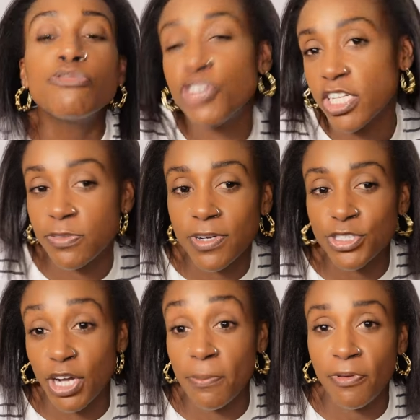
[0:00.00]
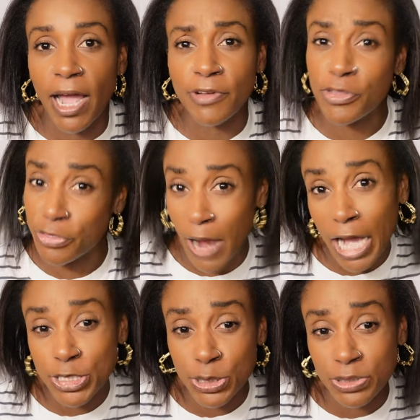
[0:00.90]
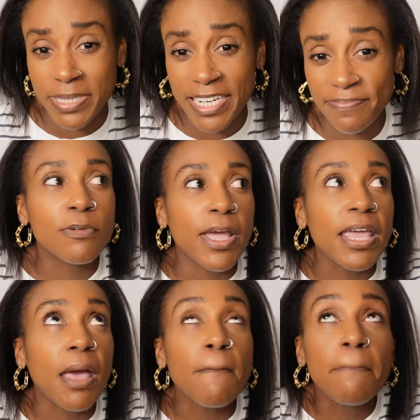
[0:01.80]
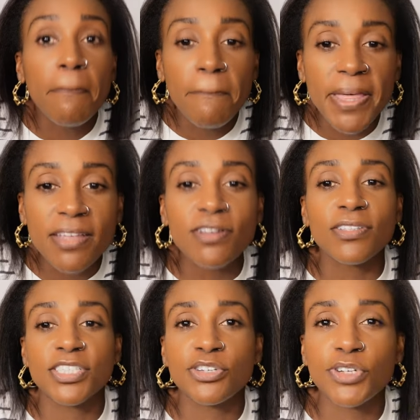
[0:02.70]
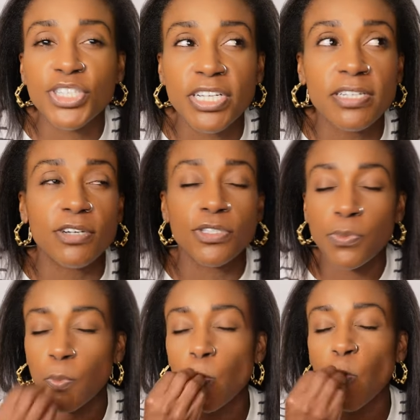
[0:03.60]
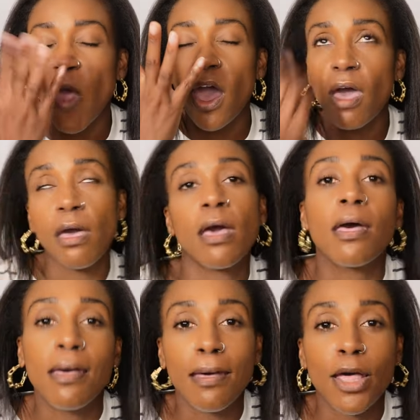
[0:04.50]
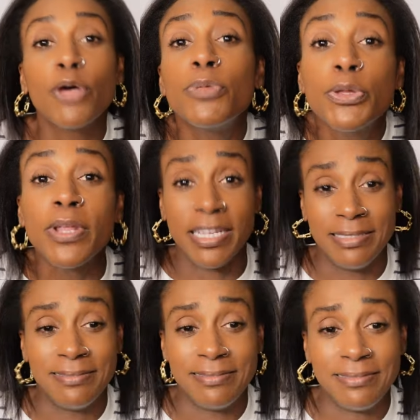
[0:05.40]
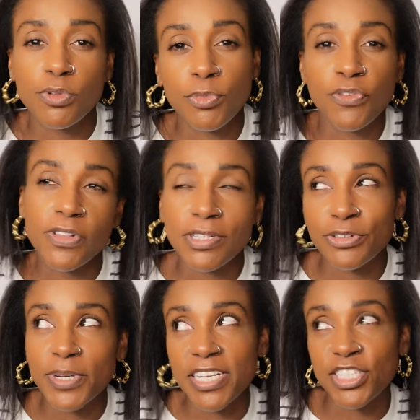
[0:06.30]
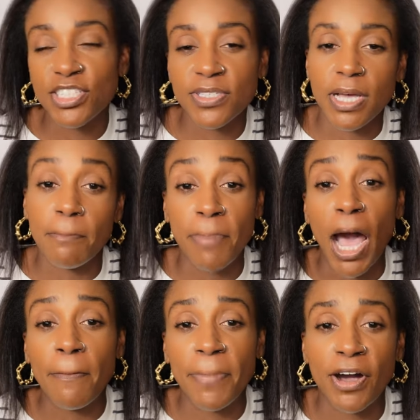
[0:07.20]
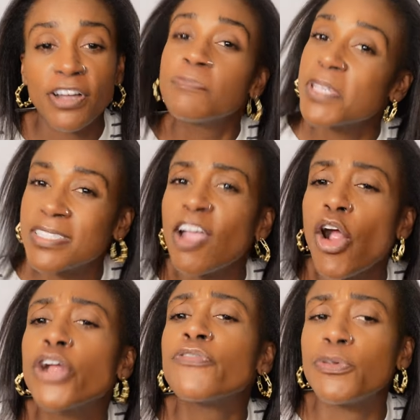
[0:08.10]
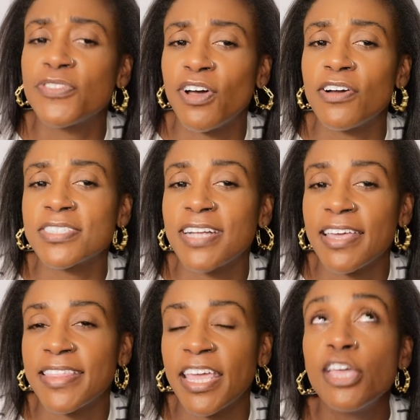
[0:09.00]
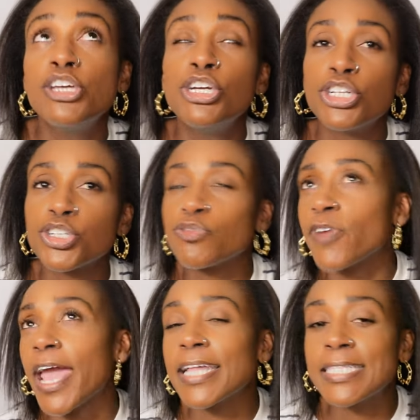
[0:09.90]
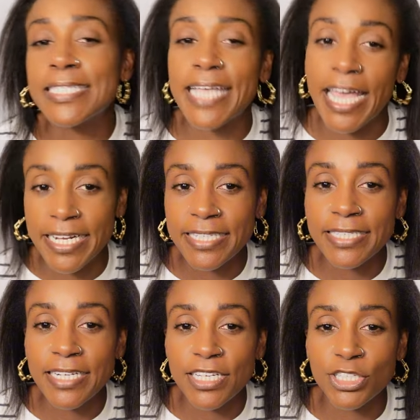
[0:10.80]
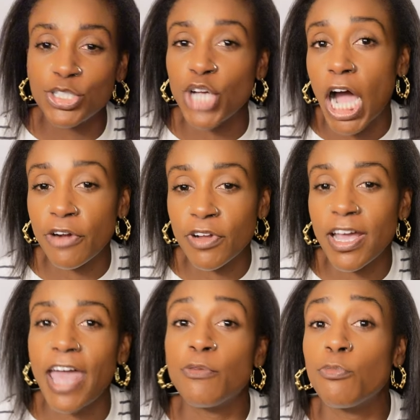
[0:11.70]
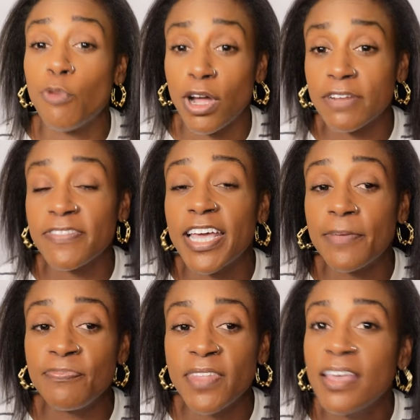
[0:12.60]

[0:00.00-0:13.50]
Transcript: you just want to jump around and thrash a little bit. The way it builds and crescendos, a beauty. We'll move a little bit into some pop punk because there are a few songs that I think transcend the genre, and one of them